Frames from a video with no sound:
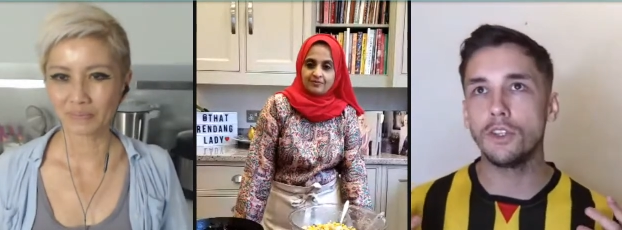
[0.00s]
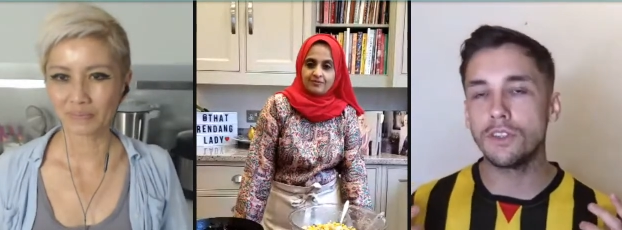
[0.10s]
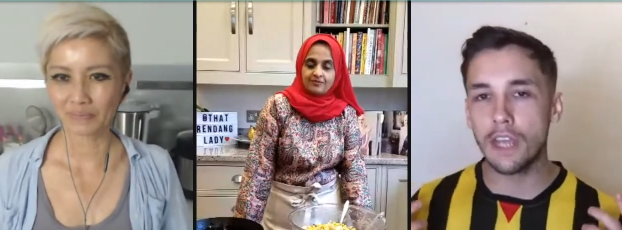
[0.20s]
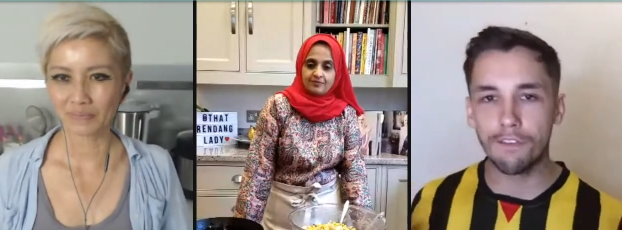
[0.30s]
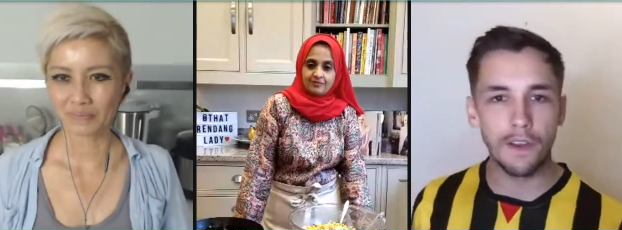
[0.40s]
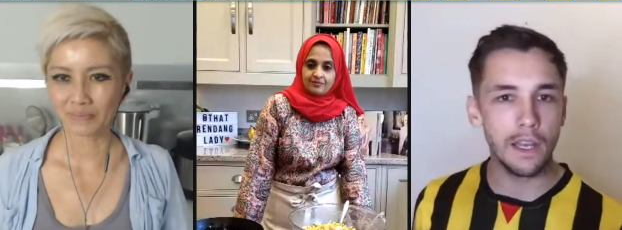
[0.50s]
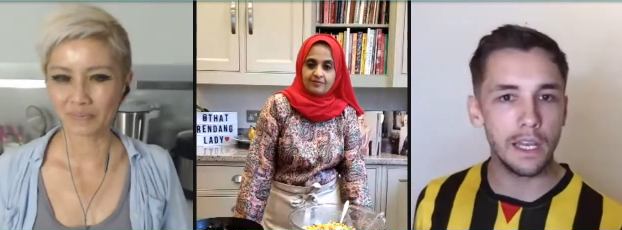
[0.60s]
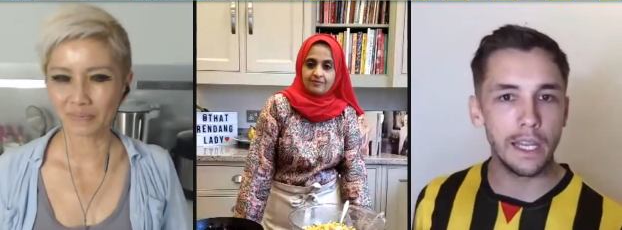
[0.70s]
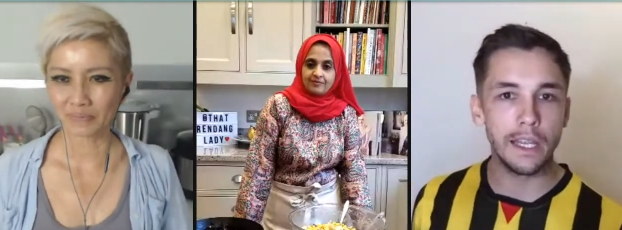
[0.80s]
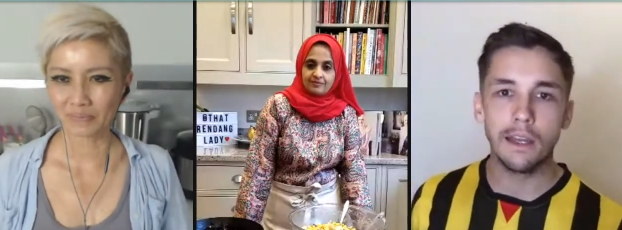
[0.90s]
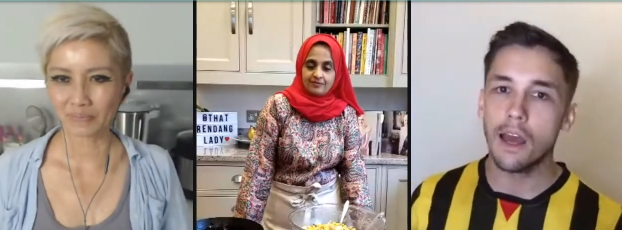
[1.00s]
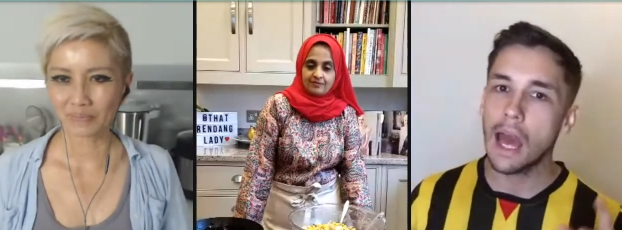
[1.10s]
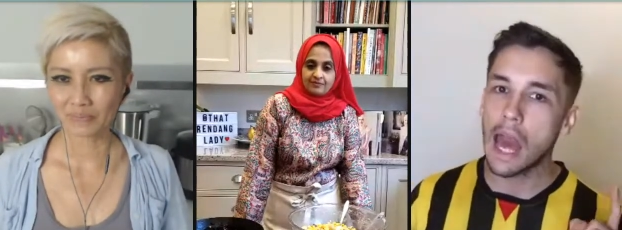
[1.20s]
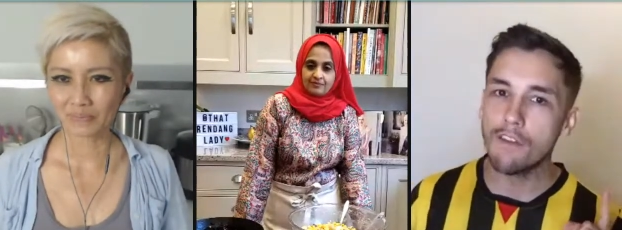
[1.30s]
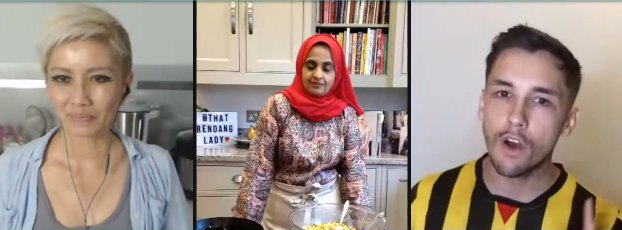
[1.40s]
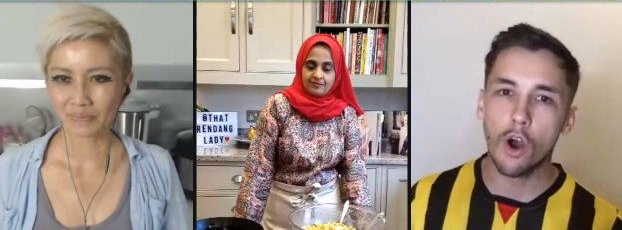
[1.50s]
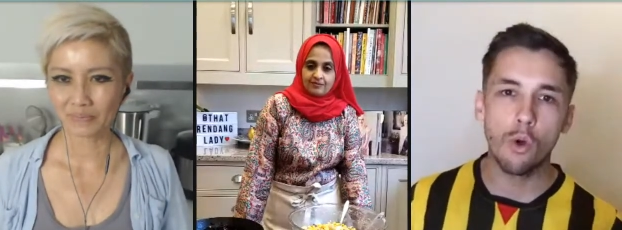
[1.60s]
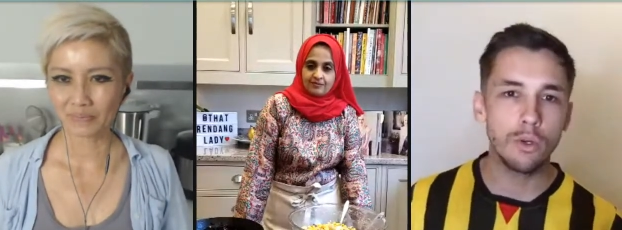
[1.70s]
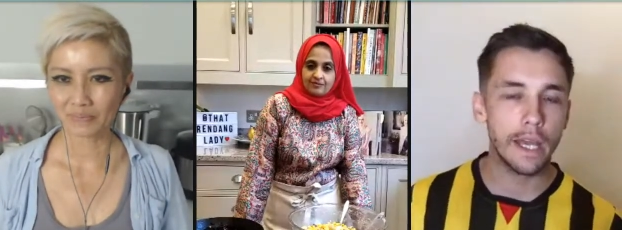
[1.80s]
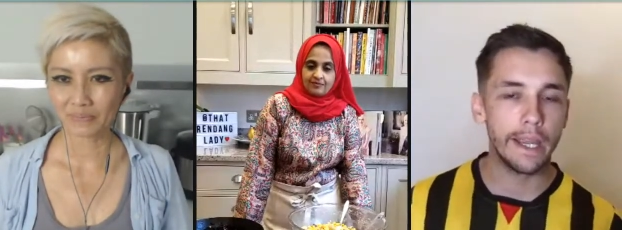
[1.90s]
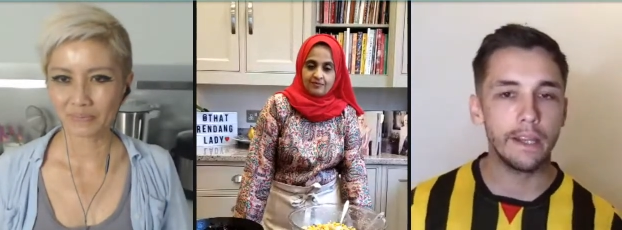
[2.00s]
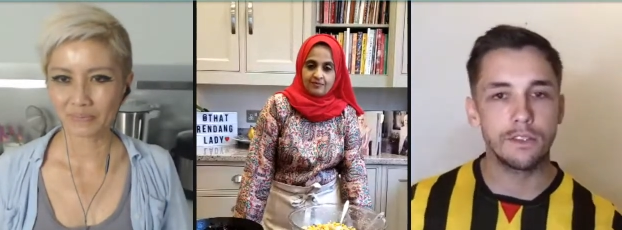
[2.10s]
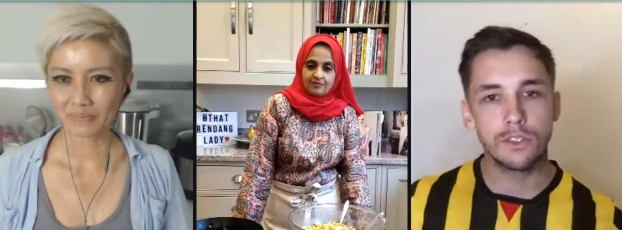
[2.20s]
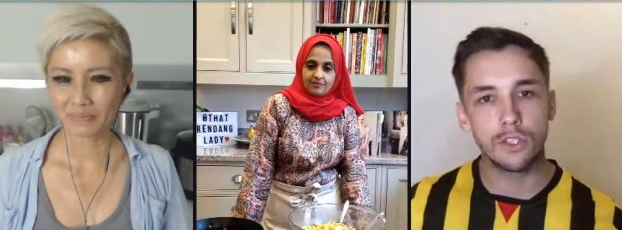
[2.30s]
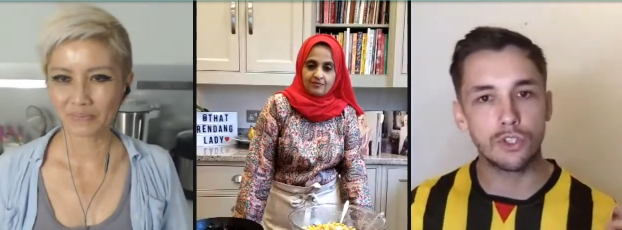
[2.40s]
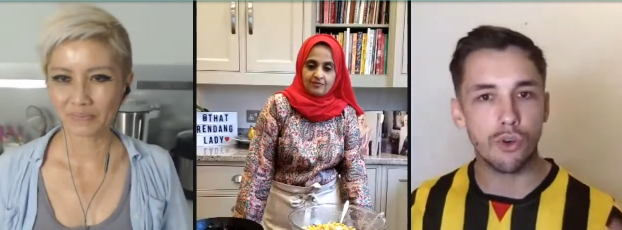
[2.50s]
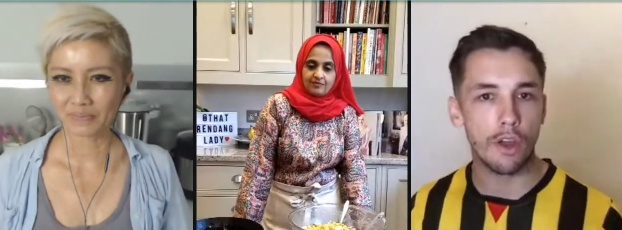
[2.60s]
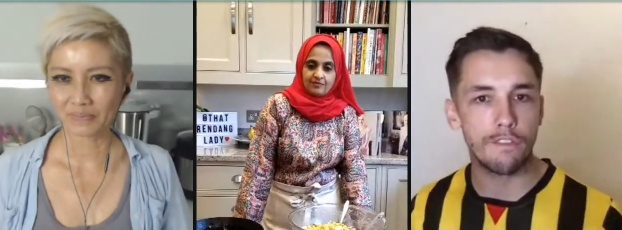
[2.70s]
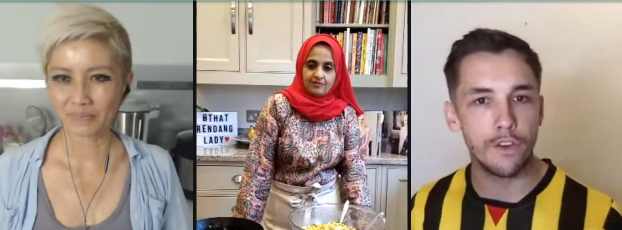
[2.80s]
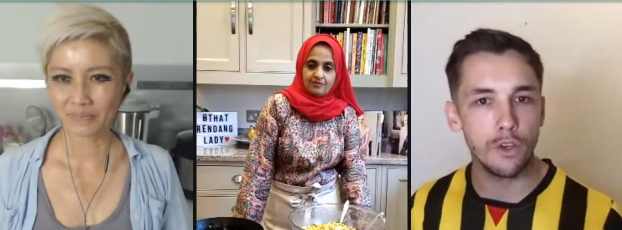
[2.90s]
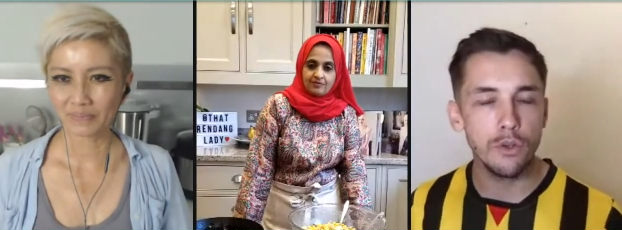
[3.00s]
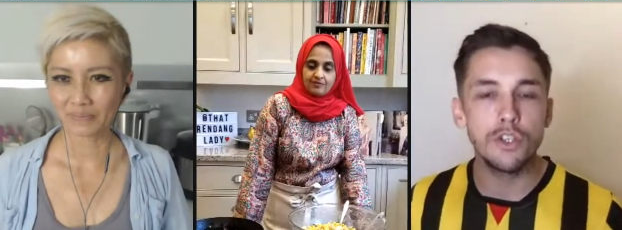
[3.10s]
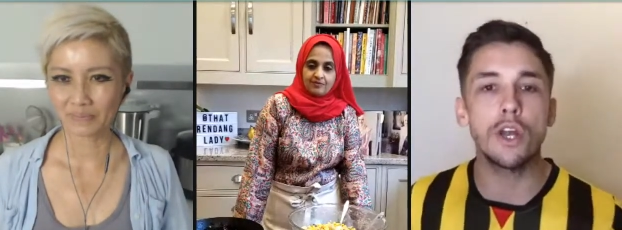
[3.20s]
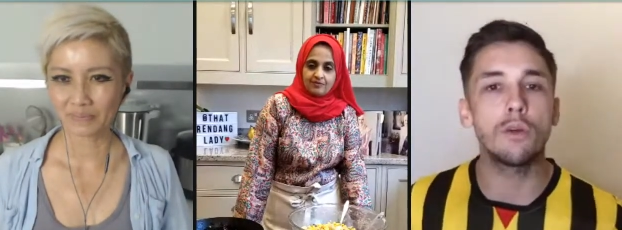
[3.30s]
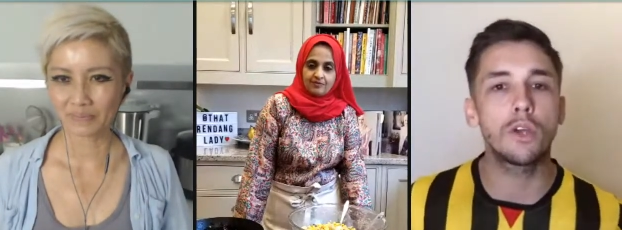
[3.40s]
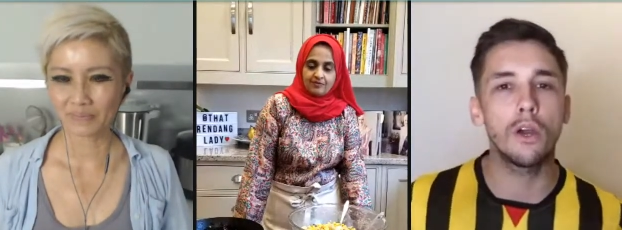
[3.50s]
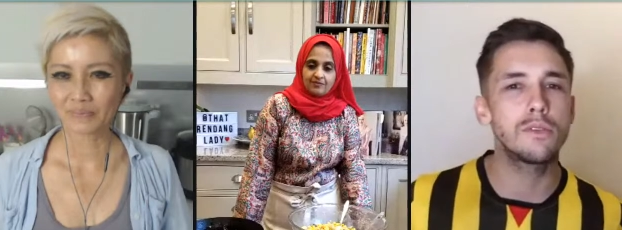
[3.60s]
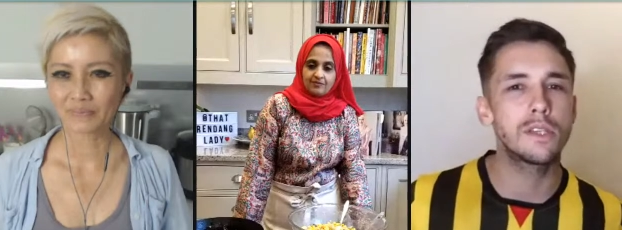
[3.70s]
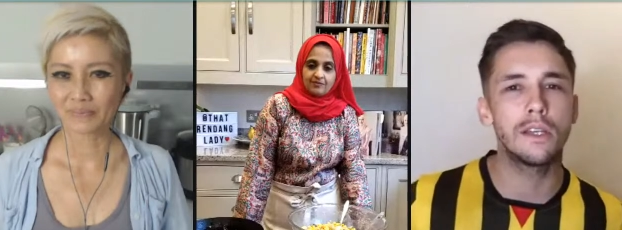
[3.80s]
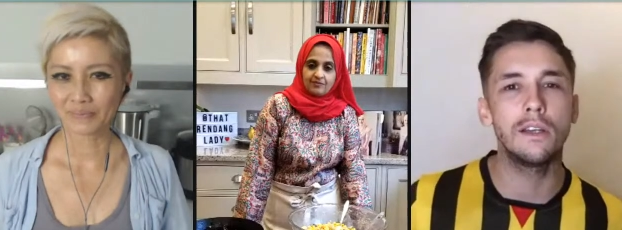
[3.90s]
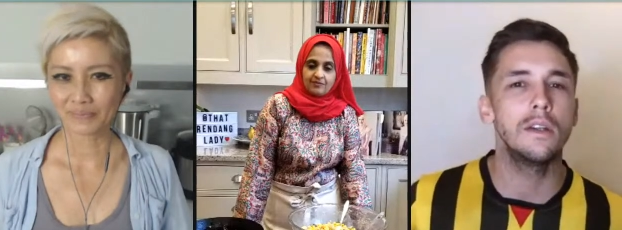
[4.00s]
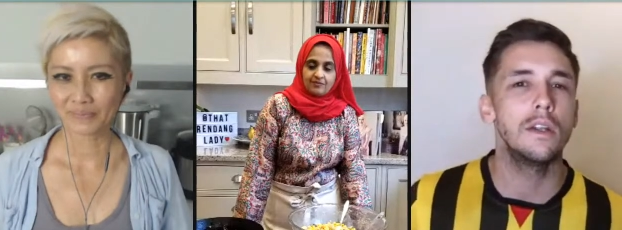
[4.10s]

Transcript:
Speaker 1: definitely have a whole day to try food, you know, go to...